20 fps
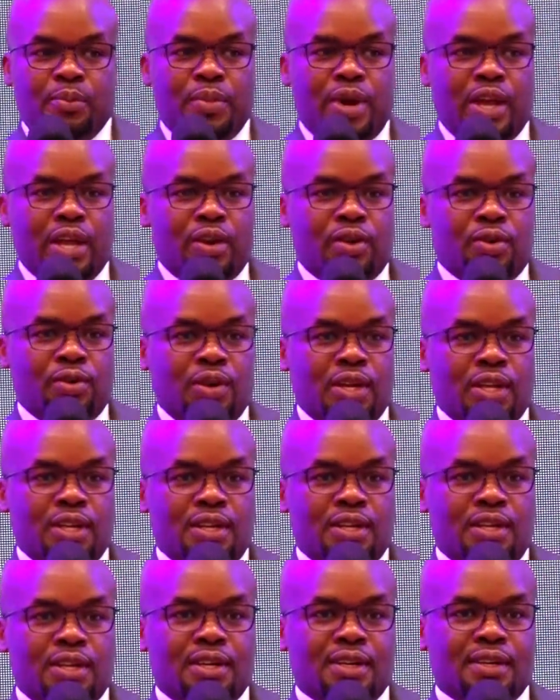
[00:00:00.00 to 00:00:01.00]
my
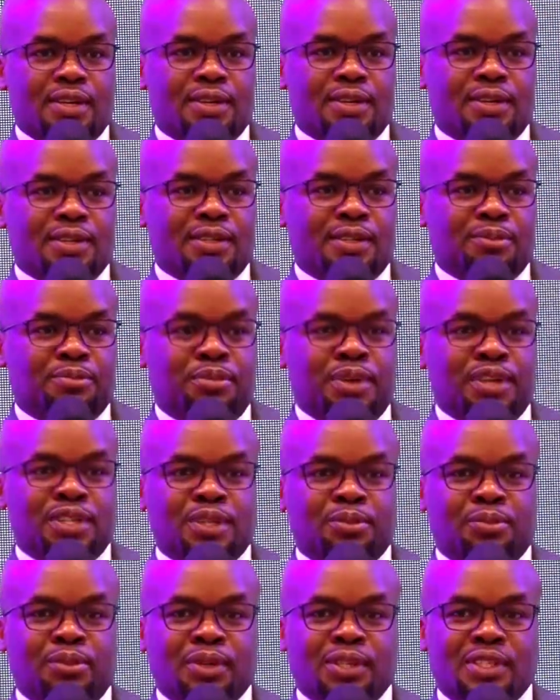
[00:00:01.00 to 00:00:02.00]
colleague,
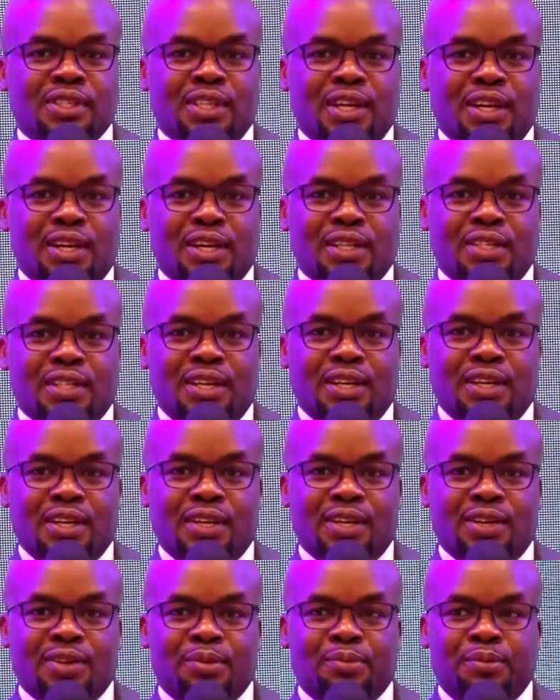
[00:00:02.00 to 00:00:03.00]
Principal
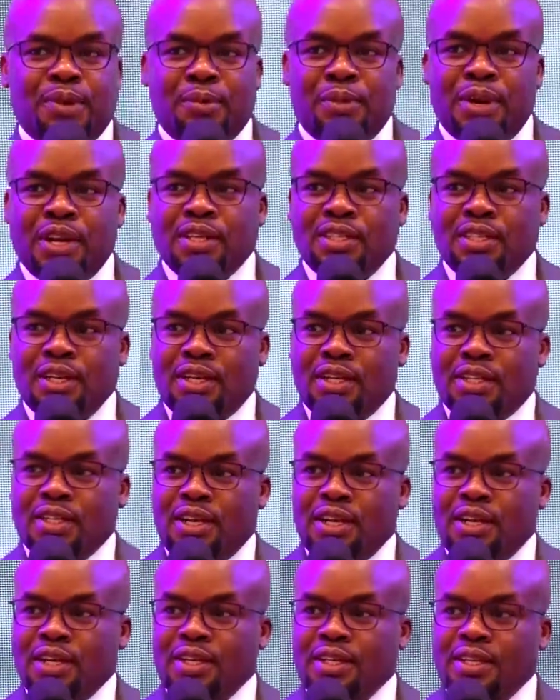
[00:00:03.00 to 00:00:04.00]
Secretary or Permanent
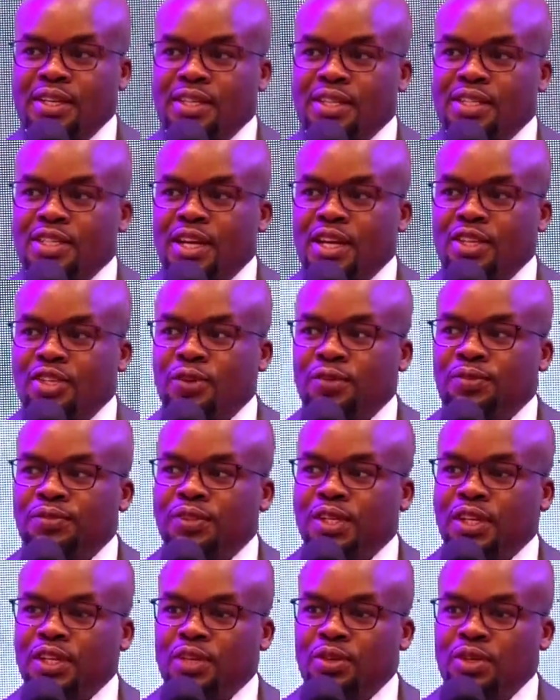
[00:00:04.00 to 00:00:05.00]
Secretary in charge of
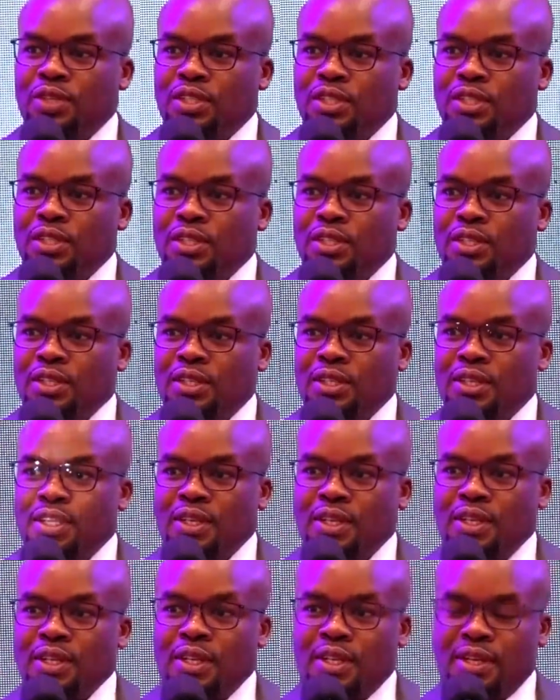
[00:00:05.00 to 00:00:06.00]
Security,
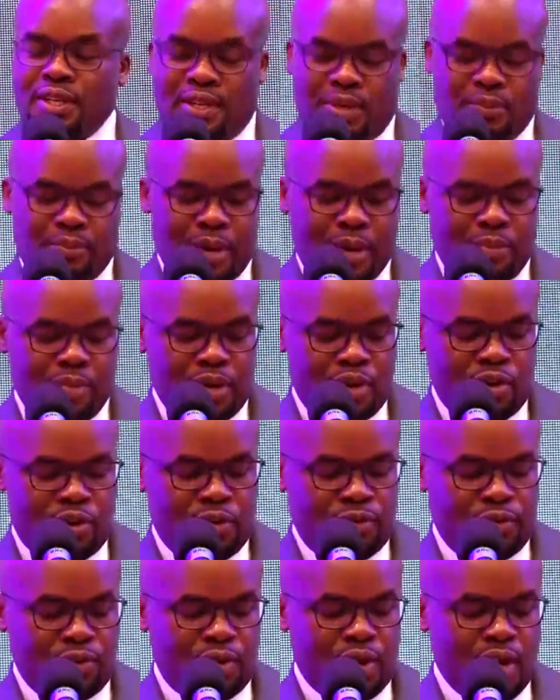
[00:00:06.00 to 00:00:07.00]
Republic
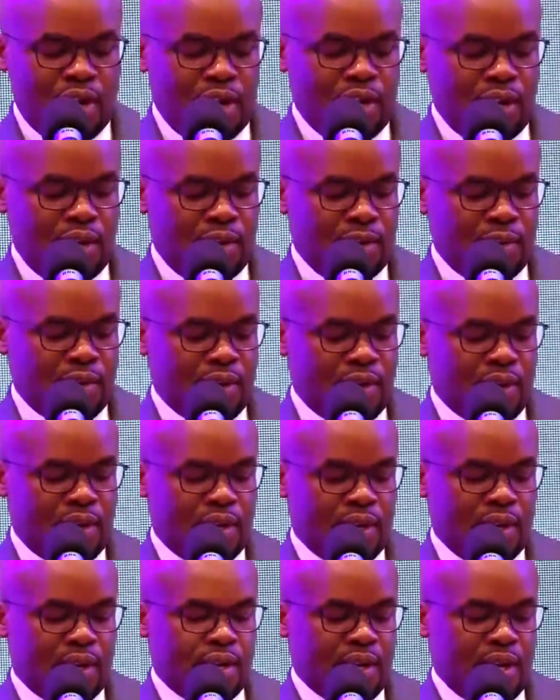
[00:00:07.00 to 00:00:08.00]
of Uganda,
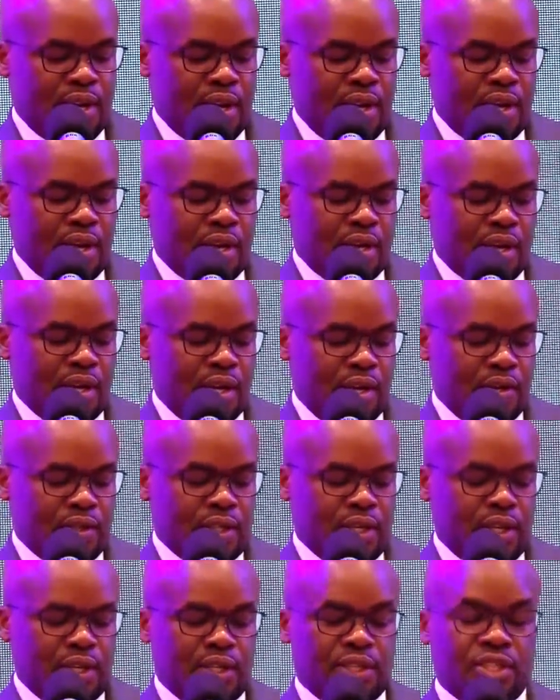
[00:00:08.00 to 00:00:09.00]

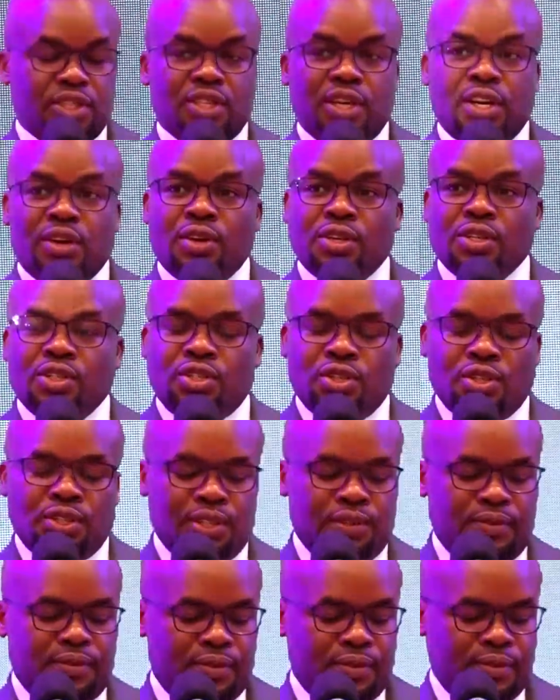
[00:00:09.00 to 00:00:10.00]
Lieutenant General
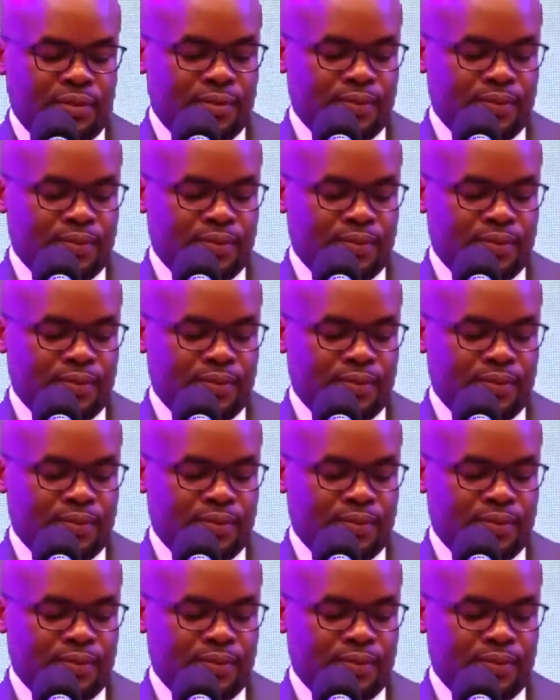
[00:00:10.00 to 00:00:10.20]
Joseph,